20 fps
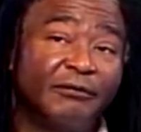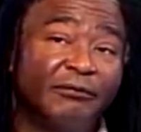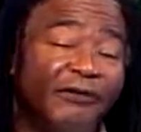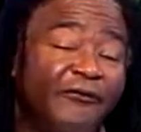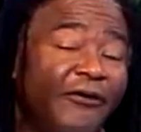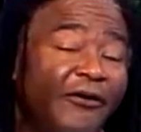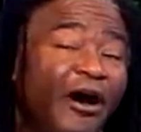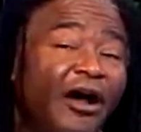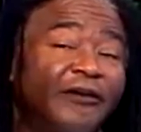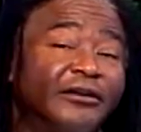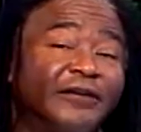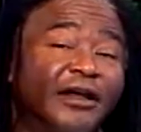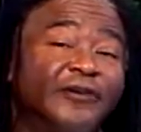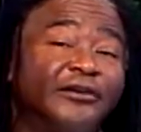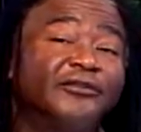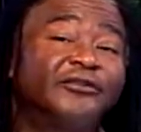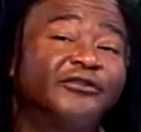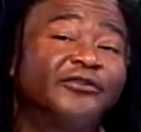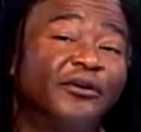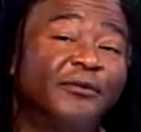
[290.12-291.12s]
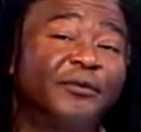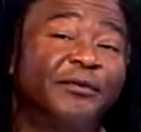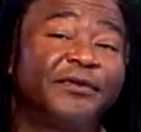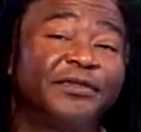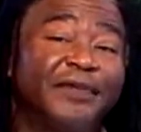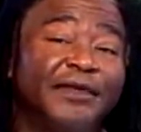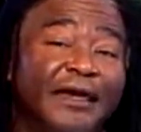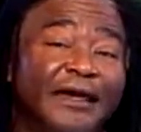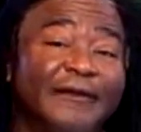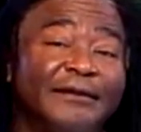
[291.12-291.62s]
We've all done stupid
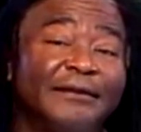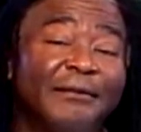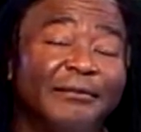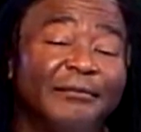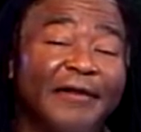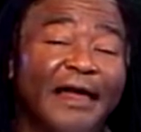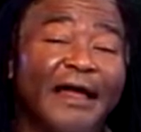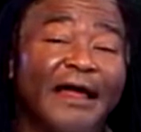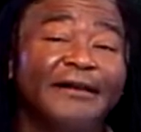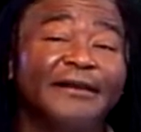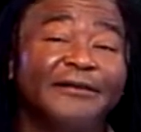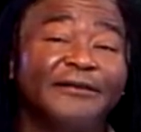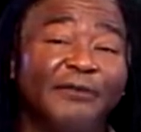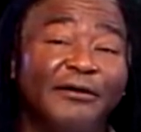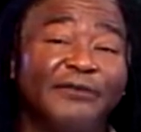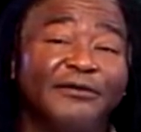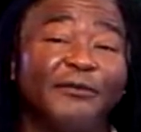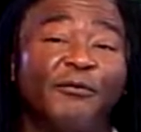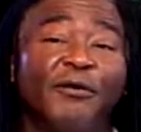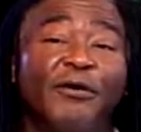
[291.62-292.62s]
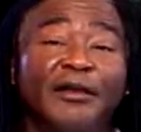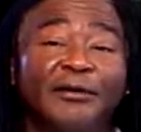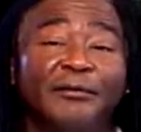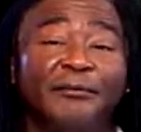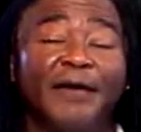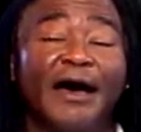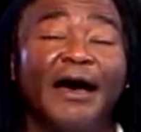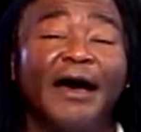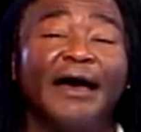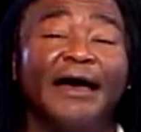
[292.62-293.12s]
things. I'm glad this wasn't one of
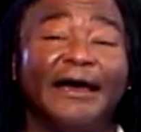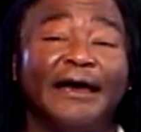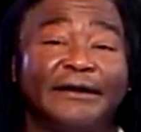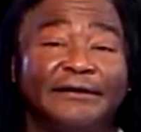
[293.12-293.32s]
mine.